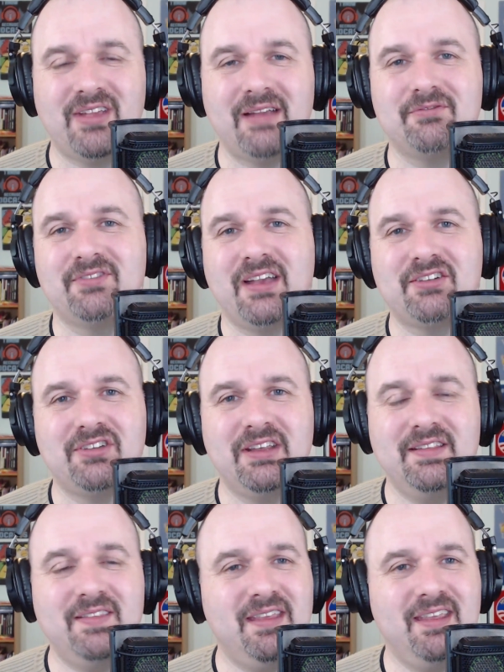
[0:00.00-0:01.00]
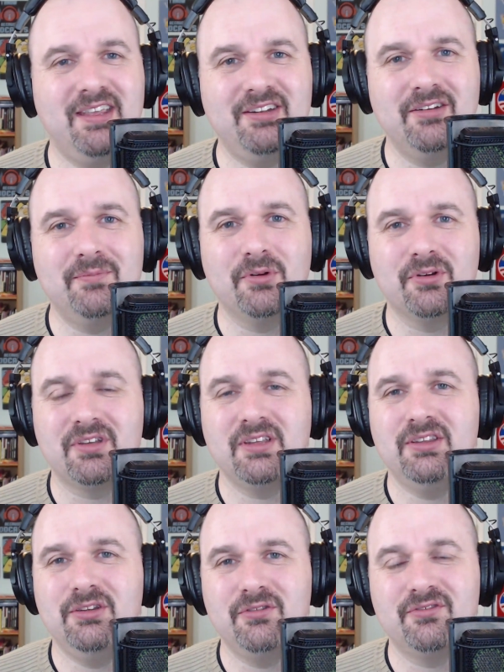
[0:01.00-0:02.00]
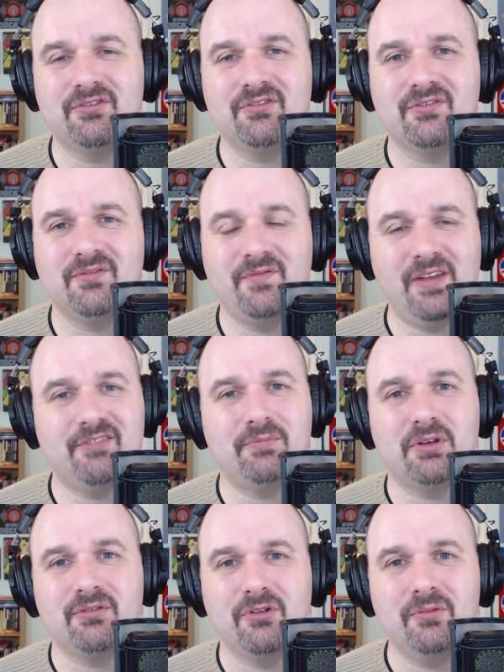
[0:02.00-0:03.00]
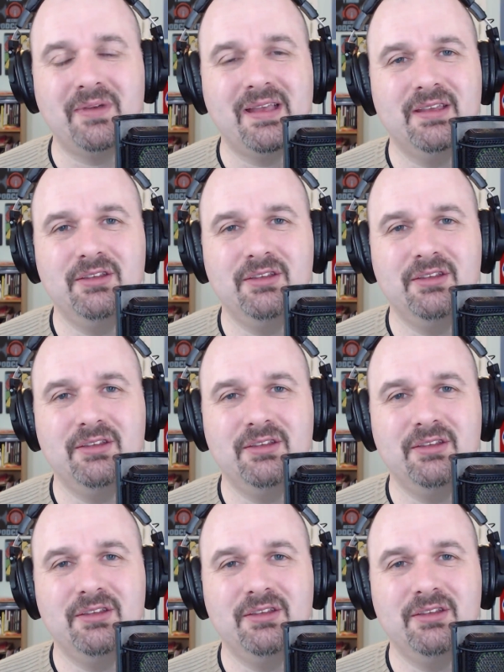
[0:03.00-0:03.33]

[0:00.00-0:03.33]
It was actually in the Hindenburg users Facebook group.